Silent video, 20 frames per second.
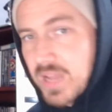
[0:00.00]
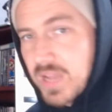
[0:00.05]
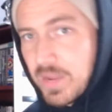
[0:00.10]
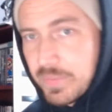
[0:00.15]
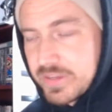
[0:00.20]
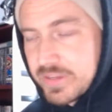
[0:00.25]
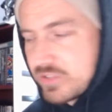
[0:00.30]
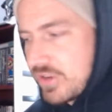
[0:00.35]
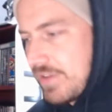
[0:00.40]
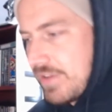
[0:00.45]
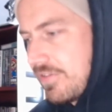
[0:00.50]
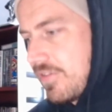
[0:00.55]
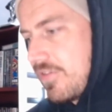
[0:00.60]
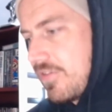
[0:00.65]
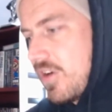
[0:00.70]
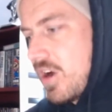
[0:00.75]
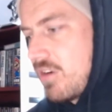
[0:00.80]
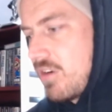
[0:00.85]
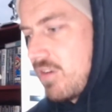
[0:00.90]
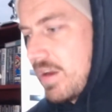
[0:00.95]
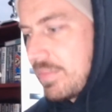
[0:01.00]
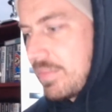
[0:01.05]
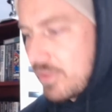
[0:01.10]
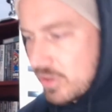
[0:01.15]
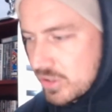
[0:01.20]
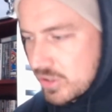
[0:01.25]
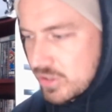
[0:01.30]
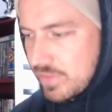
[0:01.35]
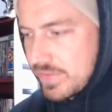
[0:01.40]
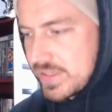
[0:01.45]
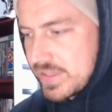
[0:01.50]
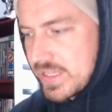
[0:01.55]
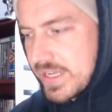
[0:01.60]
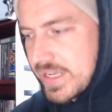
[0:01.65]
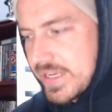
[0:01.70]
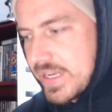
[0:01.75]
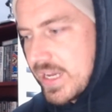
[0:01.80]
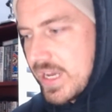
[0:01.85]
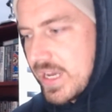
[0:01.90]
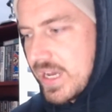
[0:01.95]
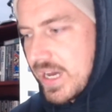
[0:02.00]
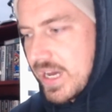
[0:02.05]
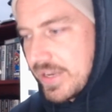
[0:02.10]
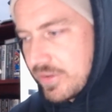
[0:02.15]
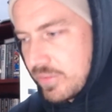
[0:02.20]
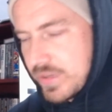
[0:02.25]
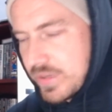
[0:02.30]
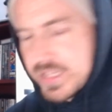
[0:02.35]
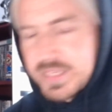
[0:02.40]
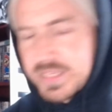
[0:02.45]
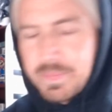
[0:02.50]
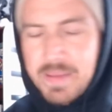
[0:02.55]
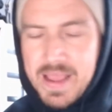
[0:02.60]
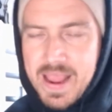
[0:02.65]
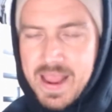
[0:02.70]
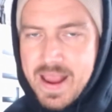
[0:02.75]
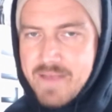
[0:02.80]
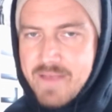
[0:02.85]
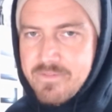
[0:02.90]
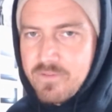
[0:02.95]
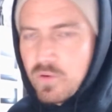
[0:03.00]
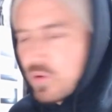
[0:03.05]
straight for Far Cry because obviously I don't need to pay for